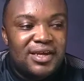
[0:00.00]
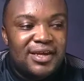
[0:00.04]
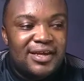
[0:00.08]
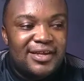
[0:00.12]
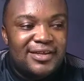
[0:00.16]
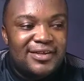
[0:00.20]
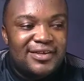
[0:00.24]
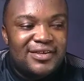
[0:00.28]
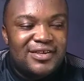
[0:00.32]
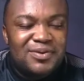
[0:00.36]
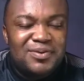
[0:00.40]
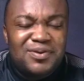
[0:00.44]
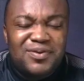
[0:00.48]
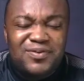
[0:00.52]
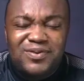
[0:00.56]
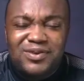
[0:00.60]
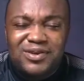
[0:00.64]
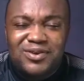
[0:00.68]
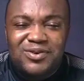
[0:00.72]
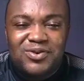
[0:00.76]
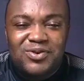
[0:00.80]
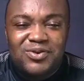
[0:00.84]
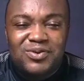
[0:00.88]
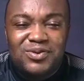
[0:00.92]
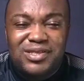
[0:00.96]
some of
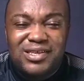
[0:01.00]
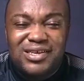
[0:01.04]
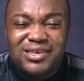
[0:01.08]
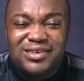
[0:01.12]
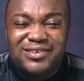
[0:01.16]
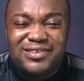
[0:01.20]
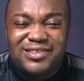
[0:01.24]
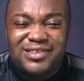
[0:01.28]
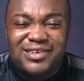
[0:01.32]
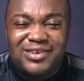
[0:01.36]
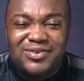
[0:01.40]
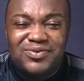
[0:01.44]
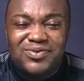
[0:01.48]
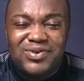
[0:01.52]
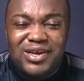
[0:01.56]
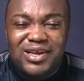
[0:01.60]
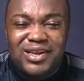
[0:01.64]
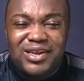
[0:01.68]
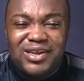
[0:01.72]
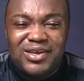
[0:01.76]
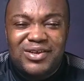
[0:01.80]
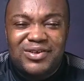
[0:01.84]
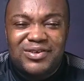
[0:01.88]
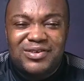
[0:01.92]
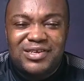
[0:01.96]
the things that were
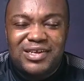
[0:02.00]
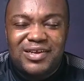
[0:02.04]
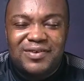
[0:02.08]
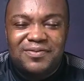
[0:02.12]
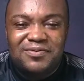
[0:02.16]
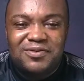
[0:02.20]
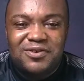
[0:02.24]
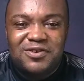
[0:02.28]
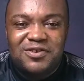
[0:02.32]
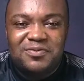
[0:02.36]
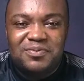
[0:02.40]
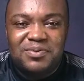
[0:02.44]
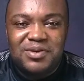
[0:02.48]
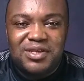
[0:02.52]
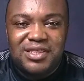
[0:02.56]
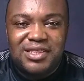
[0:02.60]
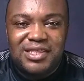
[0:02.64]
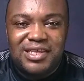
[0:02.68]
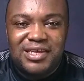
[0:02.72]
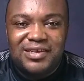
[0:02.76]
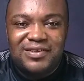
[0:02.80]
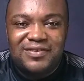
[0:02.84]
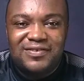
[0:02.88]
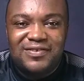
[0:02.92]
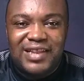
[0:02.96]
announced have just been
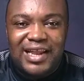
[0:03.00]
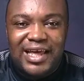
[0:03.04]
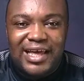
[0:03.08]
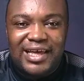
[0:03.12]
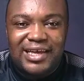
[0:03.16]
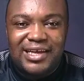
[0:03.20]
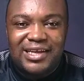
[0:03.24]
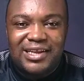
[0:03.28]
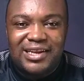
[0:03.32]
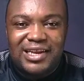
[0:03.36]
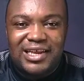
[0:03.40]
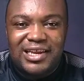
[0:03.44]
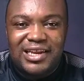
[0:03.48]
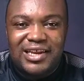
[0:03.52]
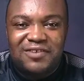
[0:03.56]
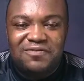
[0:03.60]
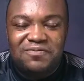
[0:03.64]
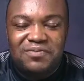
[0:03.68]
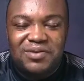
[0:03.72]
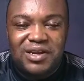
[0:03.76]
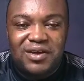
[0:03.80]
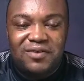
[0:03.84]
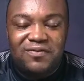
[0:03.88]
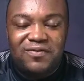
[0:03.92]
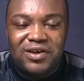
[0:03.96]
things like that have
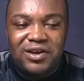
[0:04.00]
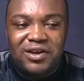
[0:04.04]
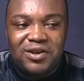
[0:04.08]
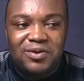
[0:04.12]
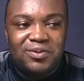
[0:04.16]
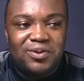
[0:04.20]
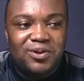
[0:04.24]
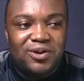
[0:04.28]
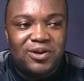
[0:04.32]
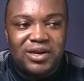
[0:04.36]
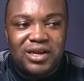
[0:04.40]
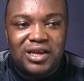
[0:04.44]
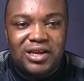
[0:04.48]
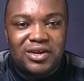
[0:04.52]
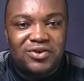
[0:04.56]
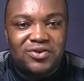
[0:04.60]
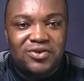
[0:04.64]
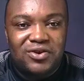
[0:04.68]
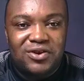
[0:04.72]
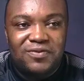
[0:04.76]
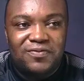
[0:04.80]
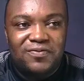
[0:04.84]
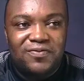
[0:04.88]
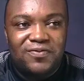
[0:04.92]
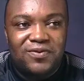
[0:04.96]
been available on
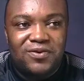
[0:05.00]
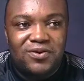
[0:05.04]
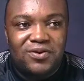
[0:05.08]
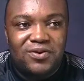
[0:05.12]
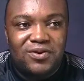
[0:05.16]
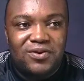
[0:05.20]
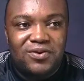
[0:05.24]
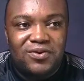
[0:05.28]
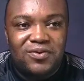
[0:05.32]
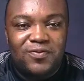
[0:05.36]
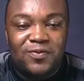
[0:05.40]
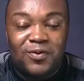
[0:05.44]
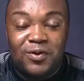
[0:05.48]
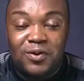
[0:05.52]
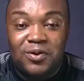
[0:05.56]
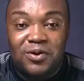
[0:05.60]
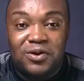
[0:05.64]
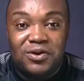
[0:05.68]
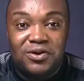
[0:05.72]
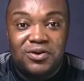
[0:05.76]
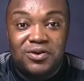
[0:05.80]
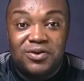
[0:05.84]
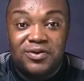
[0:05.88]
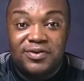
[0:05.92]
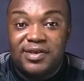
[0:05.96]
Android for God
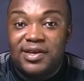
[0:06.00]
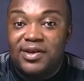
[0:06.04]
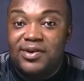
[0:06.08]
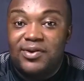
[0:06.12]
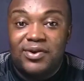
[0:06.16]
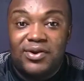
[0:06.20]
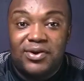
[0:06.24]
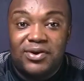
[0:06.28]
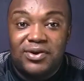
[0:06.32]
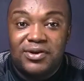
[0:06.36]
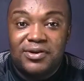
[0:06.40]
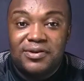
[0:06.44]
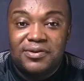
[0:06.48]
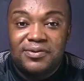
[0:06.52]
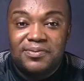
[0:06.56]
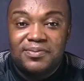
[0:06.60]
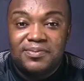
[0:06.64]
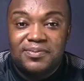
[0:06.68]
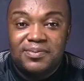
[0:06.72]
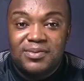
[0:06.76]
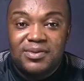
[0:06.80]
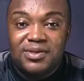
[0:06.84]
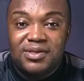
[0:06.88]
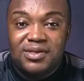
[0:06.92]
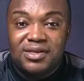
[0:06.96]
knows how long,
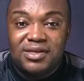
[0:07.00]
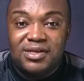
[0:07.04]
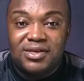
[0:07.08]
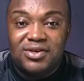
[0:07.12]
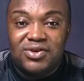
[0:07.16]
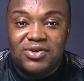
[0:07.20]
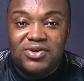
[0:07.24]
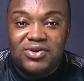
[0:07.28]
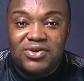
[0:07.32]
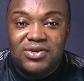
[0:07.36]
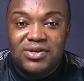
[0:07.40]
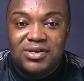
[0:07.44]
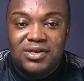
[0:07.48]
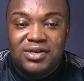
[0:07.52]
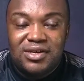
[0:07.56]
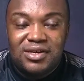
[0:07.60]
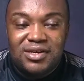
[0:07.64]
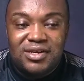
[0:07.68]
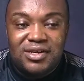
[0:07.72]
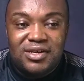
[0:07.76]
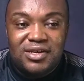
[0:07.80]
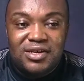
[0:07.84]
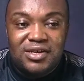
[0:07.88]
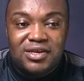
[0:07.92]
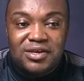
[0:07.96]
you know.
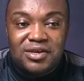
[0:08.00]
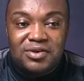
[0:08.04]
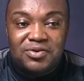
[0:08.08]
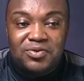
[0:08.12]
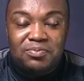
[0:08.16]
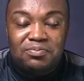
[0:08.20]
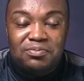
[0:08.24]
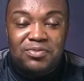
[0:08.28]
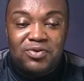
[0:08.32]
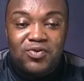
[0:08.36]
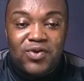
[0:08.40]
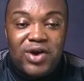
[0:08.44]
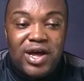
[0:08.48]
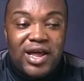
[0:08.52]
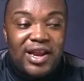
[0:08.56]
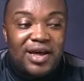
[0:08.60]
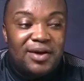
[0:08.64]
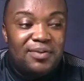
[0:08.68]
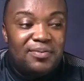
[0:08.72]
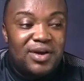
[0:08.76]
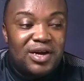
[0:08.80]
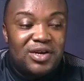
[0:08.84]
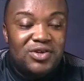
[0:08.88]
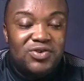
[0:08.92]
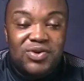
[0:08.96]
While I'm
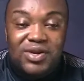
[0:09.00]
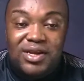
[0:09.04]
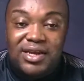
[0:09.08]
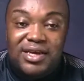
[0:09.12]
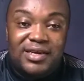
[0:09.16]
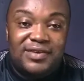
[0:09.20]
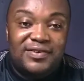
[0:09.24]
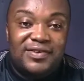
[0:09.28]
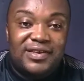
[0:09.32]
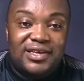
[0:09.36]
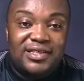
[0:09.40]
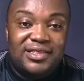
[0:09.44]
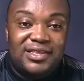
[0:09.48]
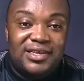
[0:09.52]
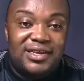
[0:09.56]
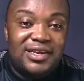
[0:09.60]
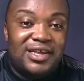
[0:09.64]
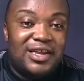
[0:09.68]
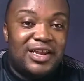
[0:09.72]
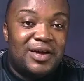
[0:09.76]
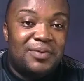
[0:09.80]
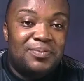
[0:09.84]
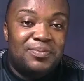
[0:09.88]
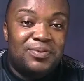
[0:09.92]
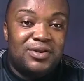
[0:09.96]
actually excited that
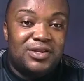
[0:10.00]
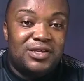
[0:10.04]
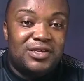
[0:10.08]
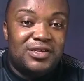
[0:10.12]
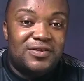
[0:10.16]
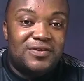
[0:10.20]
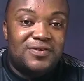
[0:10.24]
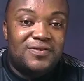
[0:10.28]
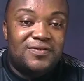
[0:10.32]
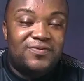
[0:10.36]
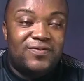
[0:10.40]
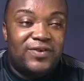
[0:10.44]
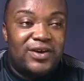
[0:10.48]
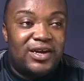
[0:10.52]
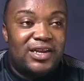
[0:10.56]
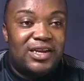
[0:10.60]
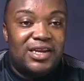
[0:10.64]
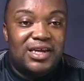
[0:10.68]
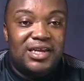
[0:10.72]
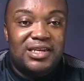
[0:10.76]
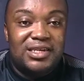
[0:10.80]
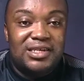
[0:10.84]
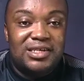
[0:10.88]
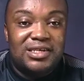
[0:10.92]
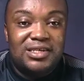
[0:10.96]
Apple is
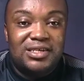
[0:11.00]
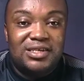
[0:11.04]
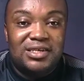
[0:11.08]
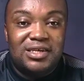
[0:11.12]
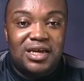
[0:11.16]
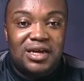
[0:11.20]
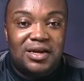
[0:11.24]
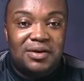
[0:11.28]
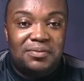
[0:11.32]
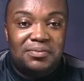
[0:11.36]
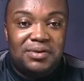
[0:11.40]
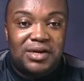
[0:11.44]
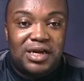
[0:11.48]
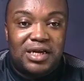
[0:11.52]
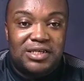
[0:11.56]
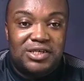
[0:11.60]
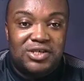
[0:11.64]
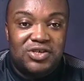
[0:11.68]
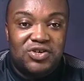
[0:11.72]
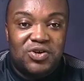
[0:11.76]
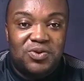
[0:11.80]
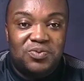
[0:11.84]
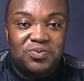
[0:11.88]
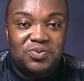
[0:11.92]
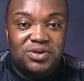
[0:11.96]
finally catching
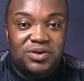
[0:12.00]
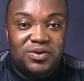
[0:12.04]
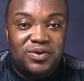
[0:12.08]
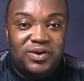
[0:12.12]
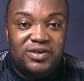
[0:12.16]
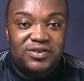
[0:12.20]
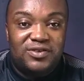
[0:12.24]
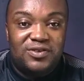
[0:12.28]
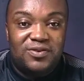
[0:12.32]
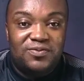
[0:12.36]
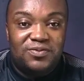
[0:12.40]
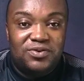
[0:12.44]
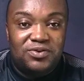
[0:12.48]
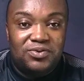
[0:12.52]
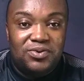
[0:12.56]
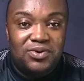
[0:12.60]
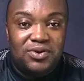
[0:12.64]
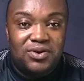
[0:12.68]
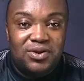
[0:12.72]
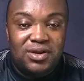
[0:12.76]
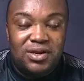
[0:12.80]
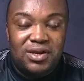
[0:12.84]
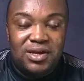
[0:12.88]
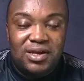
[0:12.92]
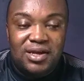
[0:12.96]
up with the rest of the
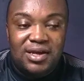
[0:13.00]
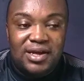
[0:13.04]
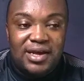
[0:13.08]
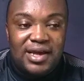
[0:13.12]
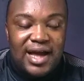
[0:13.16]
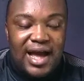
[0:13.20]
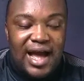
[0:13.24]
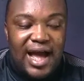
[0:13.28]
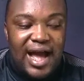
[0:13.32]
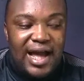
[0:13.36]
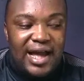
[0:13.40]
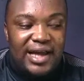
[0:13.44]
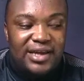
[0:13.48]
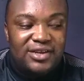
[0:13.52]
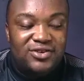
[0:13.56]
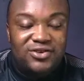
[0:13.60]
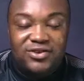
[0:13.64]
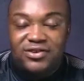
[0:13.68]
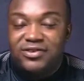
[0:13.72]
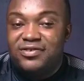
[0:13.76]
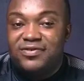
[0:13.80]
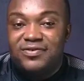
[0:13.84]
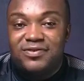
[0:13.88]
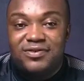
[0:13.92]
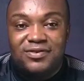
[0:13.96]
world, I
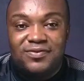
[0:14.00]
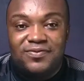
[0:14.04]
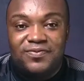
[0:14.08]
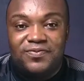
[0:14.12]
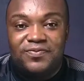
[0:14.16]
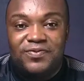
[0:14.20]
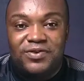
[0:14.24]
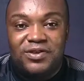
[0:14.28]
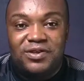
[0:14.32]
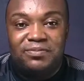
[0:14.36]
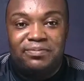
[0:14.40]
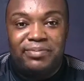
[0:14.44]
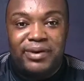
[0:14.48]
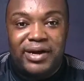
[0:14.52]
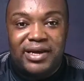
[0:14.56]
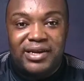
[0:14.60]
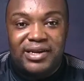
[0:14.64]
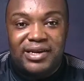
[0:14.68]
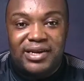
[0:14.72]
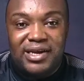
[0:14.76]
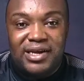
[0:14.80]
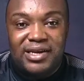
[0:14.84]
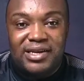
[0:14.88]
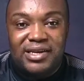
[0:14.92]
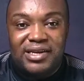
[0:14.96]
just feel bad
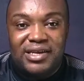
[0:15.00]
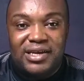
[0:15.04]
that they